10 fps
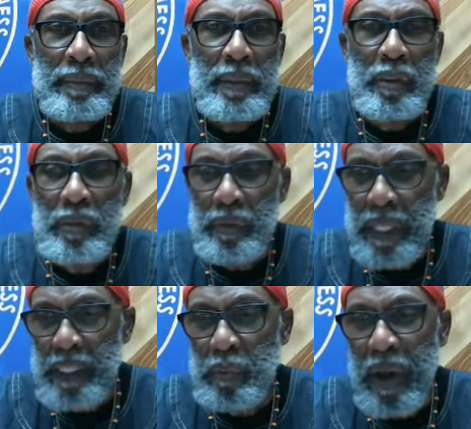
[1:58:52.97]
So
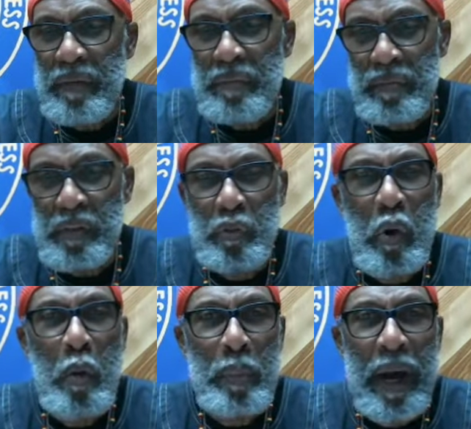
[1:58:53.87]
that's why
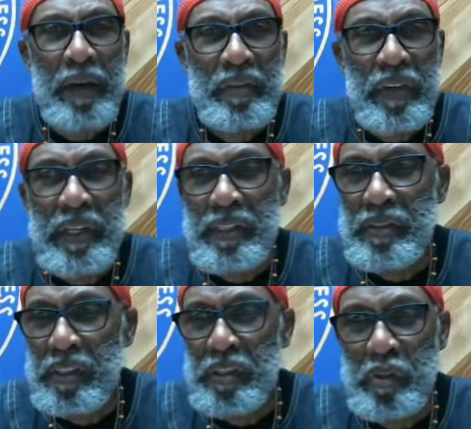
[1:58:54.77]
Jerome Powell said
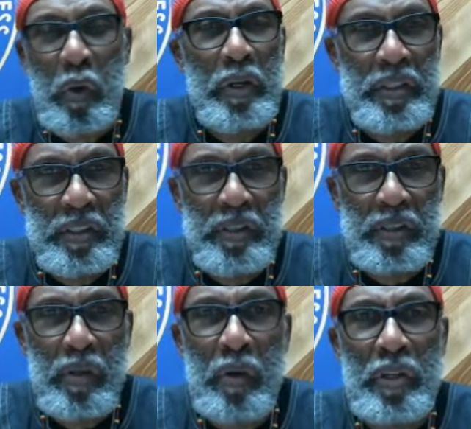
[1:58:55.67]
these, these shortages
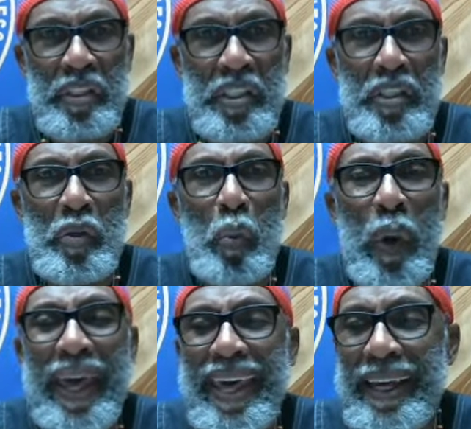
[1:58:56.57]
is going to continue
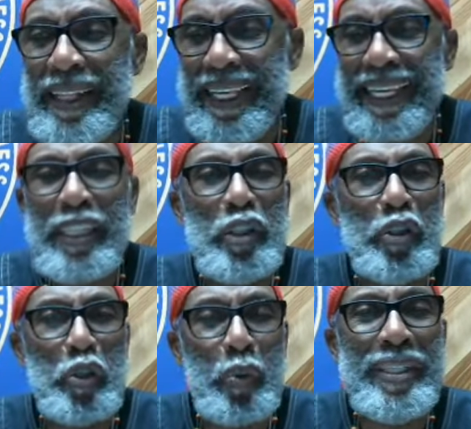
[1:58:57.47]
well
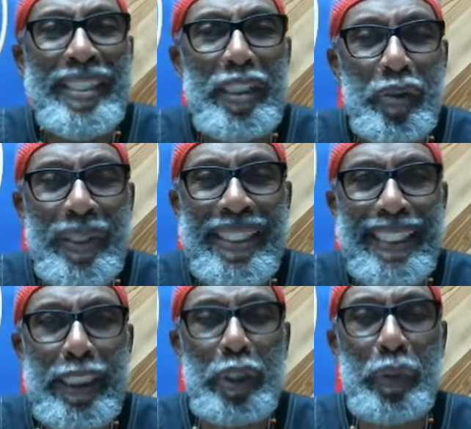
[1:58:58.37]
into
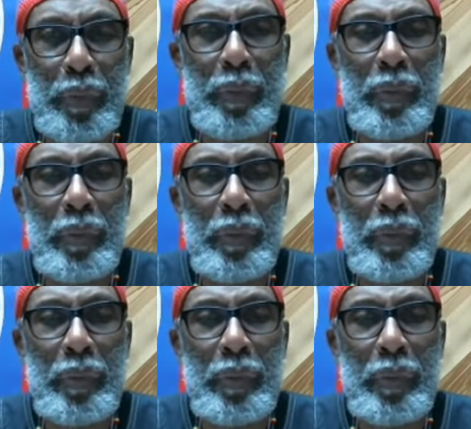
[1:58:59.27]
2022.